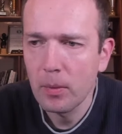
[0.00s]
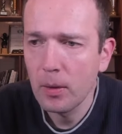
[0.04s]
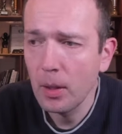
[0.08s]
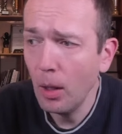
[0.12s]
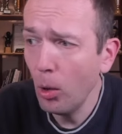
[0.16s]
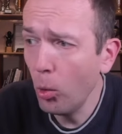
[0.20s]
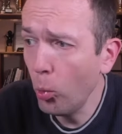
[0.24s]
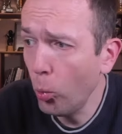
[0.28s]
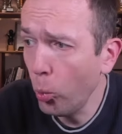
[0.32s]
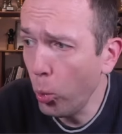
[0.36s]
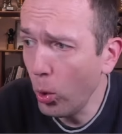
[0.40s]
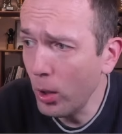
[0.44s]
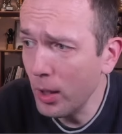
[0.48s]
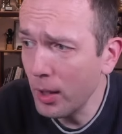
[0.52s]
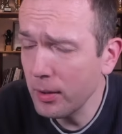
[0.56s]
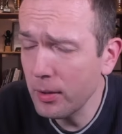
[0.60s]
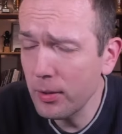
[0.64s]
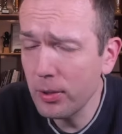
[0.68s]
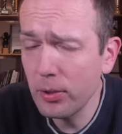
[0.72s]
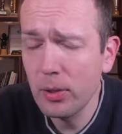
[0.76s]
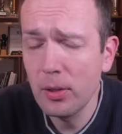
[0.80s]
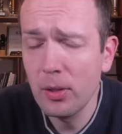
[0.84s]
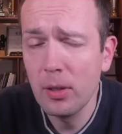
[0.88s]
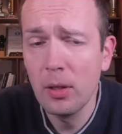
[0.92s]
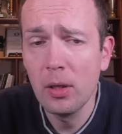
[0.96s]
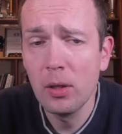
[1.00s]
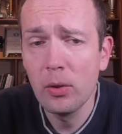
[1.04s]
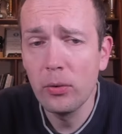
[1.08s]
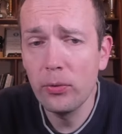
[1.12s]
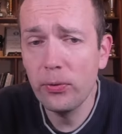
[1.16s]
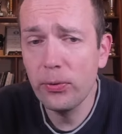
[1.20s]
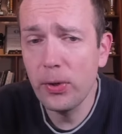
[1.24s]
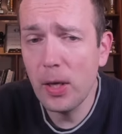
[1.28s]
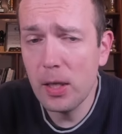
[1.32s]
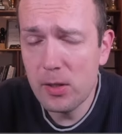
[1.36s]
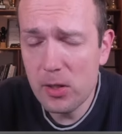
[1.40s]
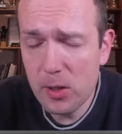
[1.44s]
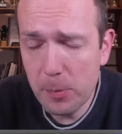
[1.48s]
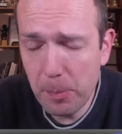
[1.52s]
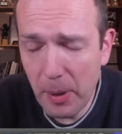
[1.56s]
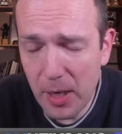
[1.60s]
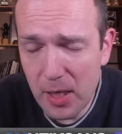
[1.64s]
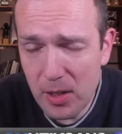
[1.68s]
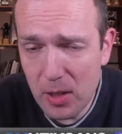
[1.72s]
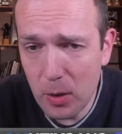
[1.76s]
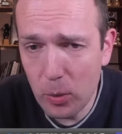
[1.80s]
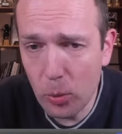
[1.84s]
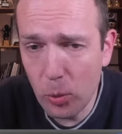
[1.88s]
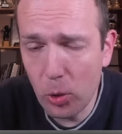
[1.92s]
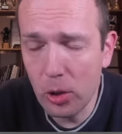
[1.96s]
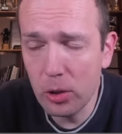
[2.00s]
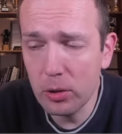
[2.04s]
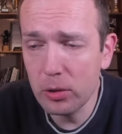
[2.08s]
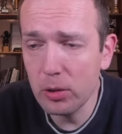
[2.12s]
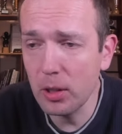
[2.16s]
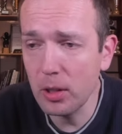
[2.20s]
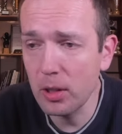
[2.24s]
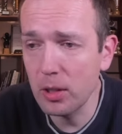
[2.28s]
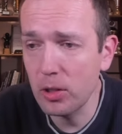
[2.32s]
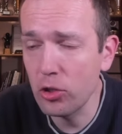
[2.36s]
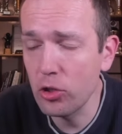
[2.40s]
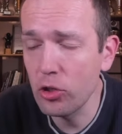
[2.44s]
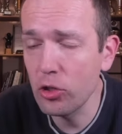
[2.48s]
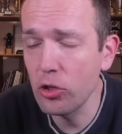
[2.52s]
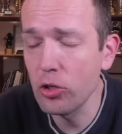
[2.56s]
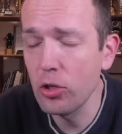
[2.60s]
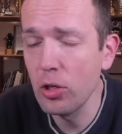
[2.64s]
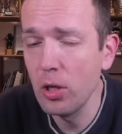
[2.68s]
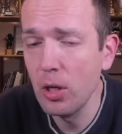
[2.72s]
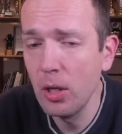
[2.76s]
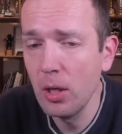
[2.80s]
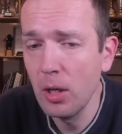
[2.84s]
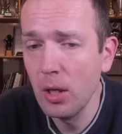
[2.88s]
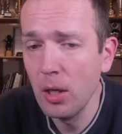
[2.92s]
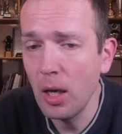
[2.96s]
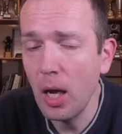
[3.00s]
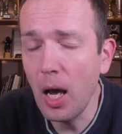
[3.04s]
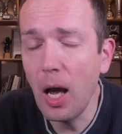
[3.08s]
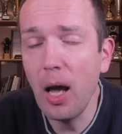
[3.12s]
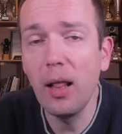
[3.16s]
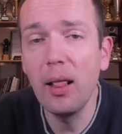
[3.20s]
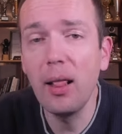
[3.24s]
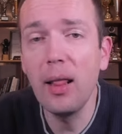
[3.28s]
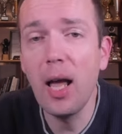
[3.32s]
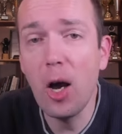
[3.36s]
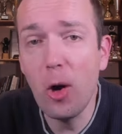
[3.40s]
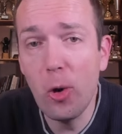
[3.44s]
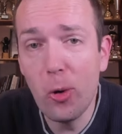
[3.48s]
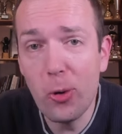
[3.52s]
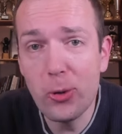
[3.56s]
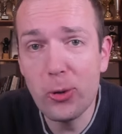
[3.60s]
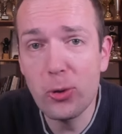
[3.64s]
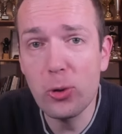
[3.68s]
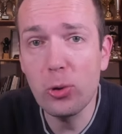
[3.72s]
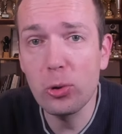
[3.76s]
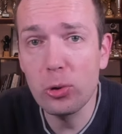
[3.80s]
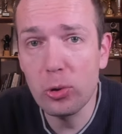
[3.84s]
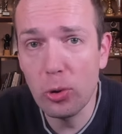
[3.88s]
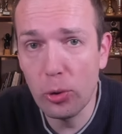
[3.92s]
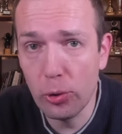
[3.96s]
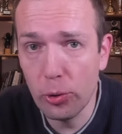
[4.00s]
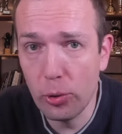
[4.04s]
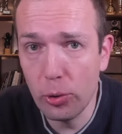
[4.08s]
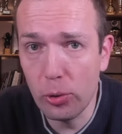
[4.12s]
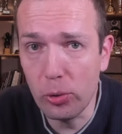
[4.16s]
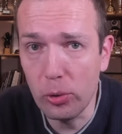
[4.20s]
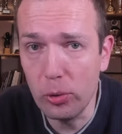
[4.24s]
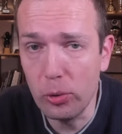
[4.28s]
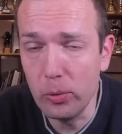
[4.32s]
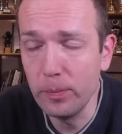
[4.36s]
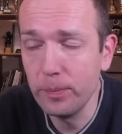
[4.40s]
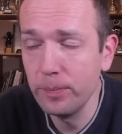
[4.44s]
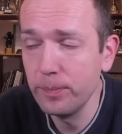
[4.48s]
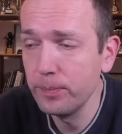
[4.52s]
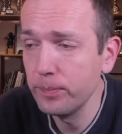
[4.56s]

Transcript: What space advantage allows you to do?